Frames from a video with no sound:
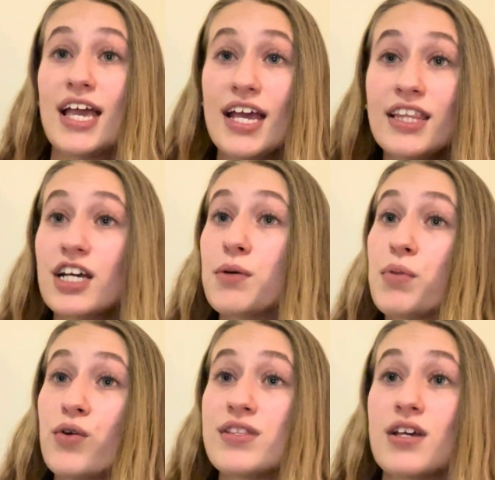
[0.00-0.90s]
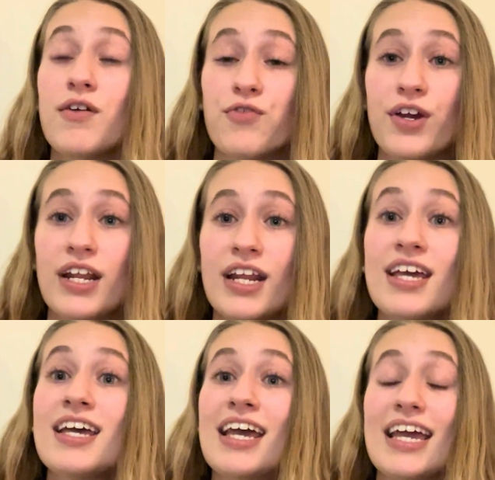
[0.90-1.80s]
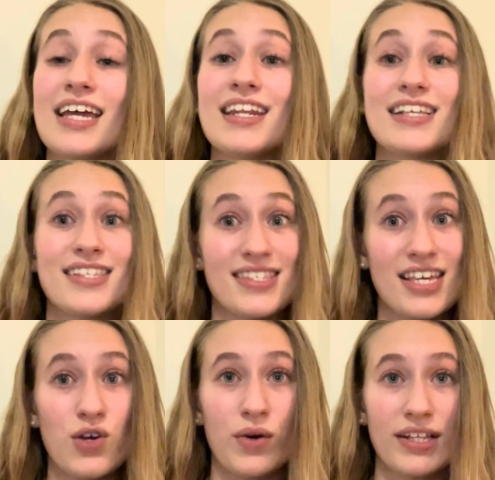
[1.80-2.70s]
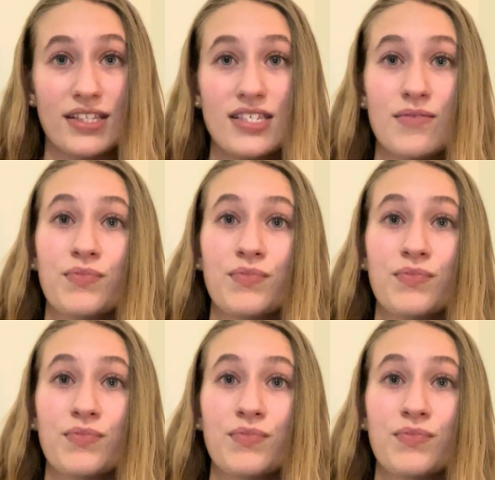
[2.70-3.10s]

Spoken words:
in the components of reading in sequence?